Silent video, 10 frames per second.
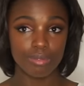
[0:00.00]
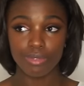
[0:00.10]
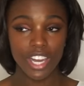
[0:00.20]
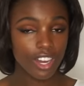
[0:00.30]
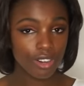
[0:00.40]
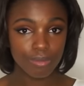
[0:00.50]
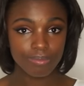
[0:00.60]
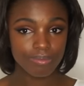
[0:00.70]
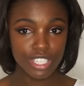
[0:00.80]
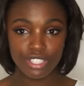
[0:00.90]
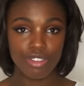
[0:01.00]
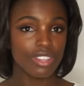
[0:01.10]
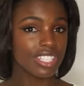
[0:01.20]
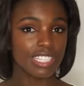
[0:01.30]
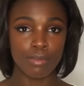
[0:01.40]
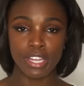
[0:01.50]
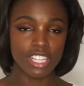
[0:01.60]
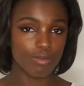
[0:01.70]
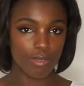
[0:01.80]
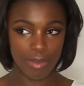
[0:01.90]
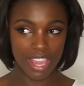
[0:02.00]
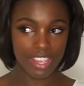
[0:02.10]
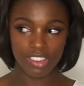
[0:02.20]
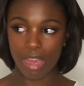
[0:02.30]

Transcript: Well, as long as there's money to be made,